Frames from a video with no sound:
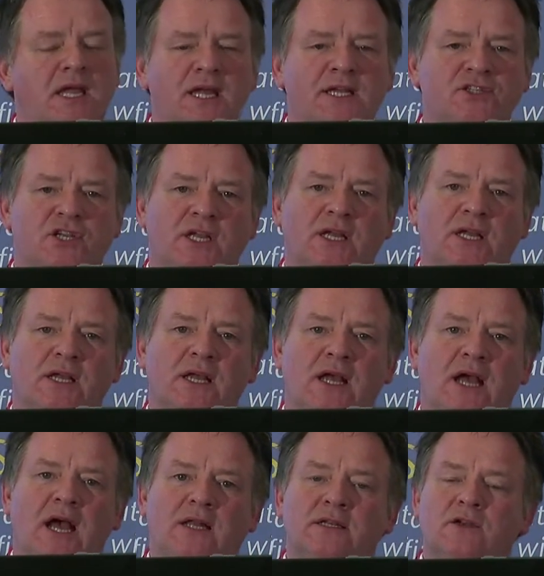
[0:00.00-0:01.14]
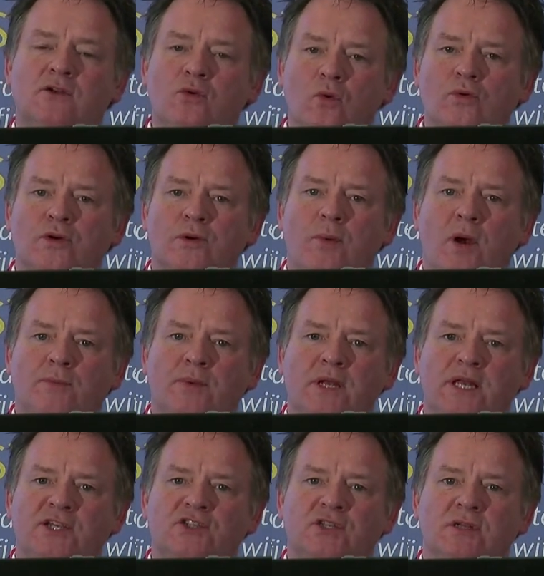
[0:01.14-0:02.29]
ageing and an older
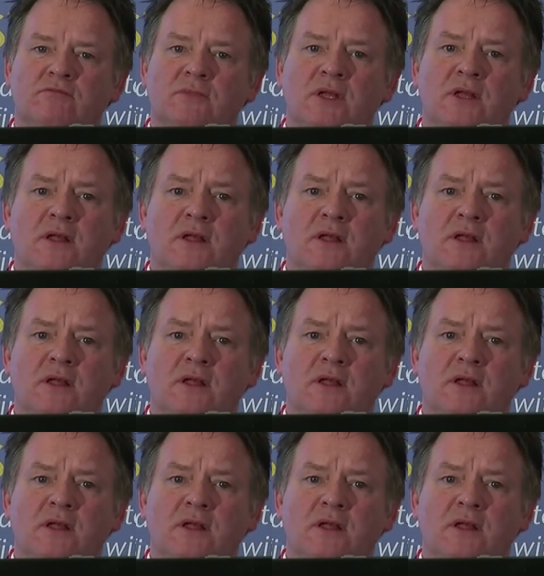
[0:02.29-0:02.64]
population,